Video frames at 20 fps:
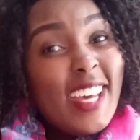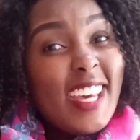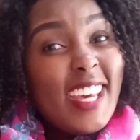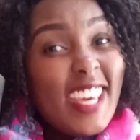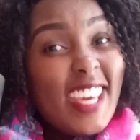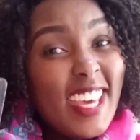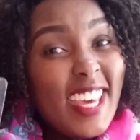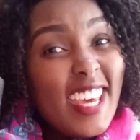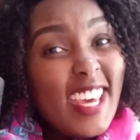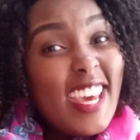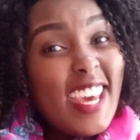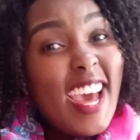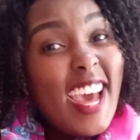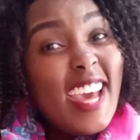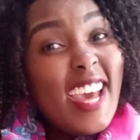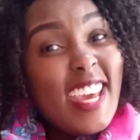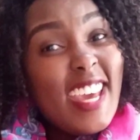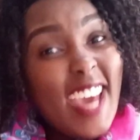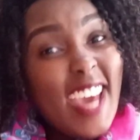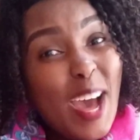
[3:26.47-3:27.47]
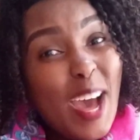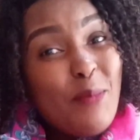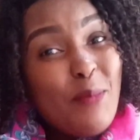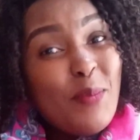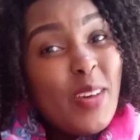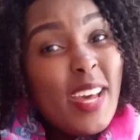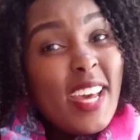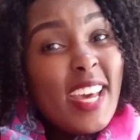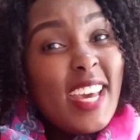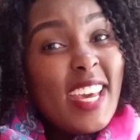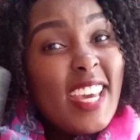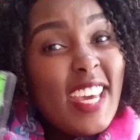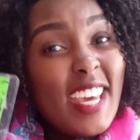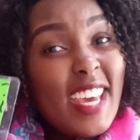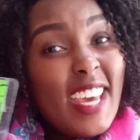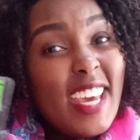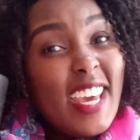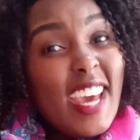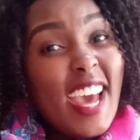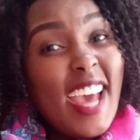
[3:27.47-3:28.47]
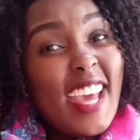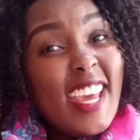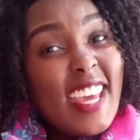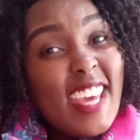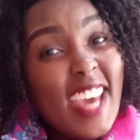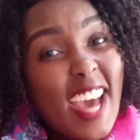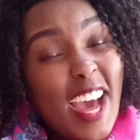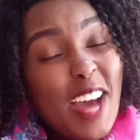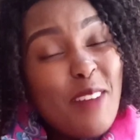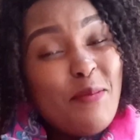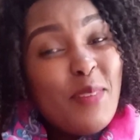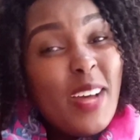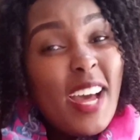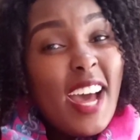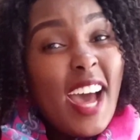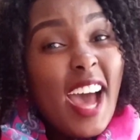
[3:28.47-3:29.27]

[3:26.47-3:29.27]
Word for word: Here I am, here I am.